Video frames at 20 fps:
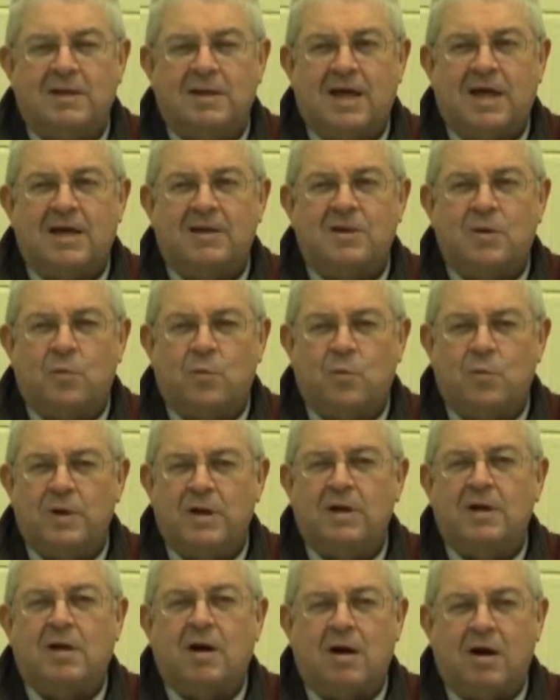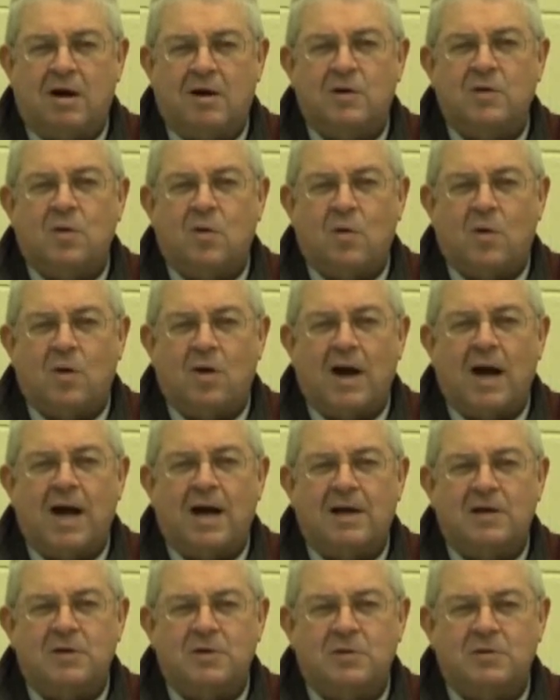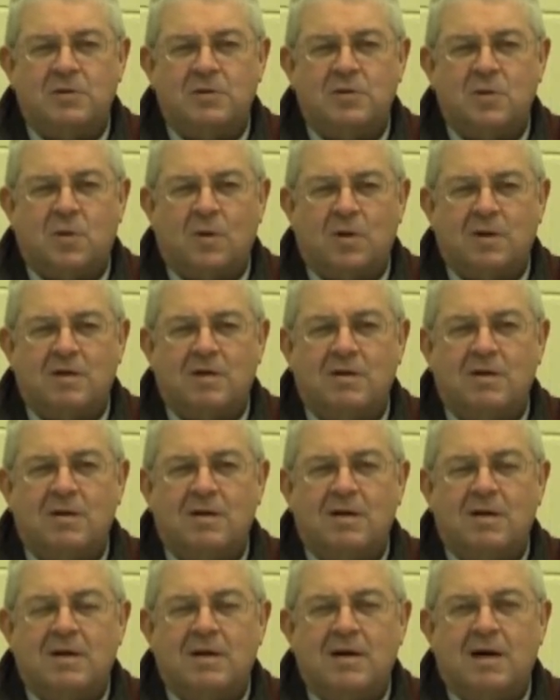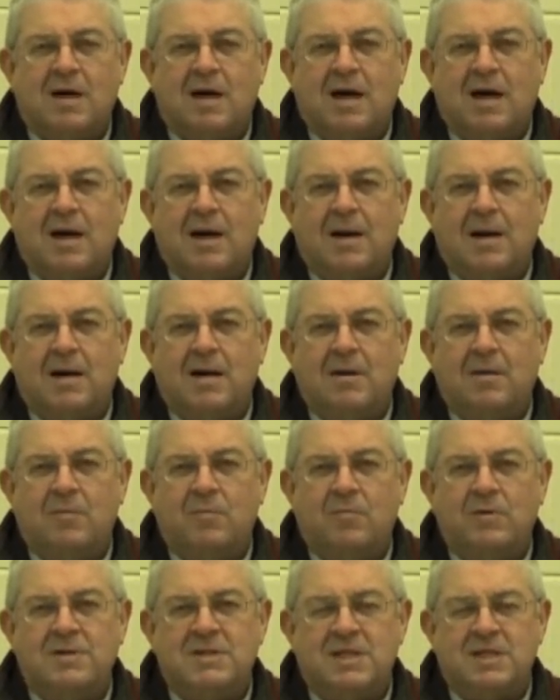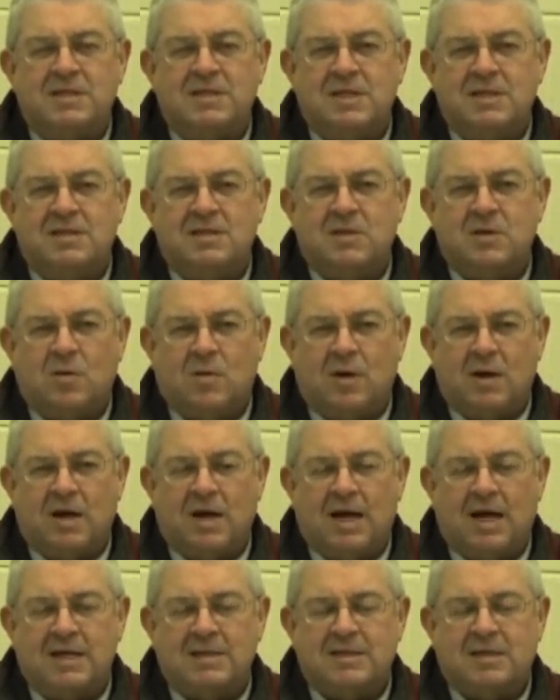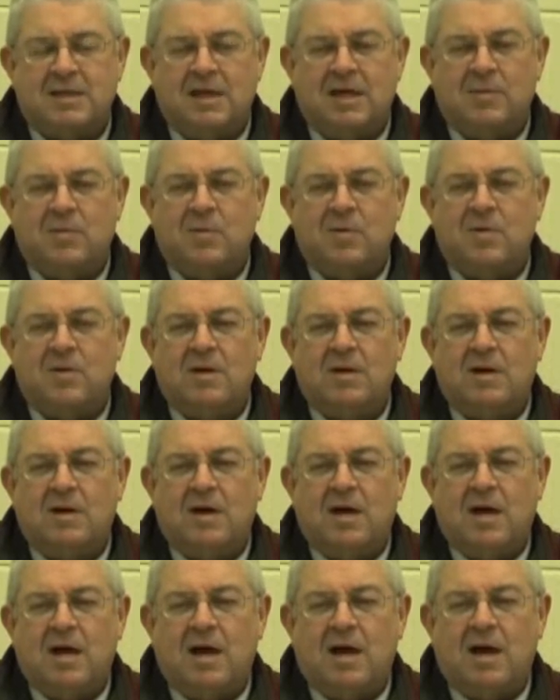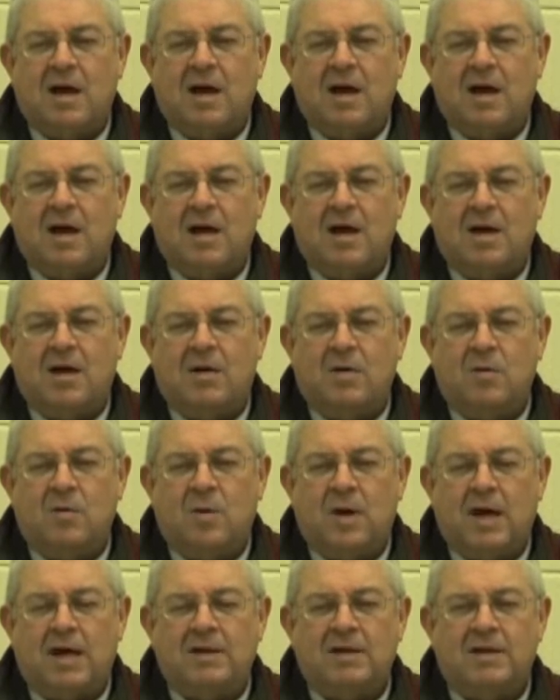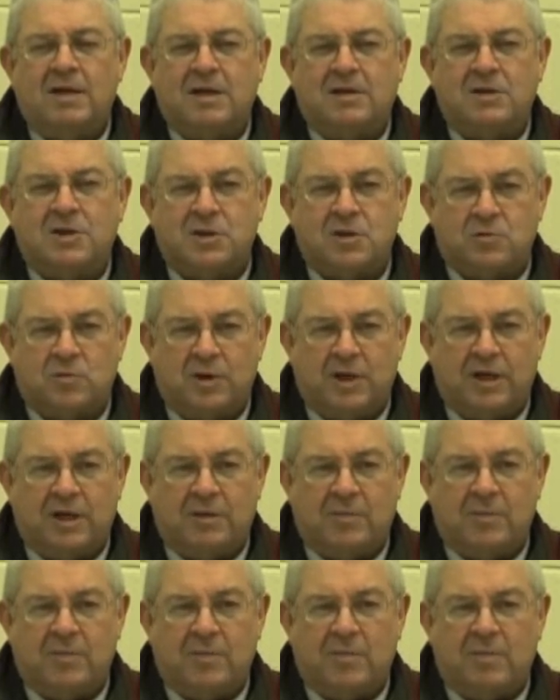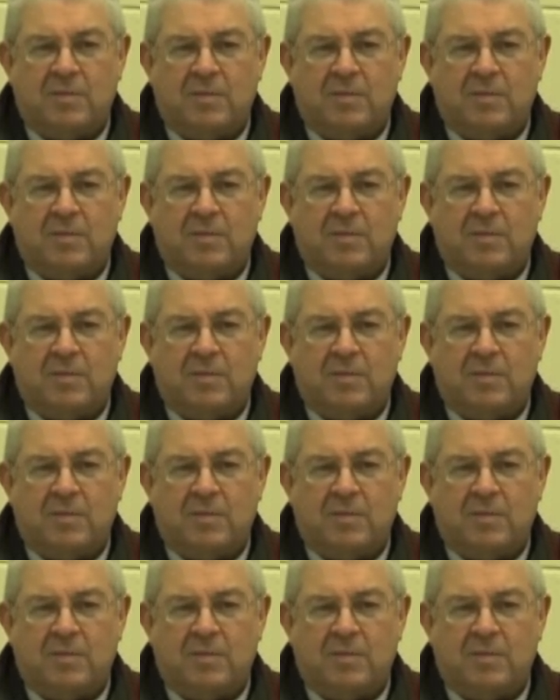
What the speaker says: they had the real hardcore attitude toward resistance to organized labor, who had the extreme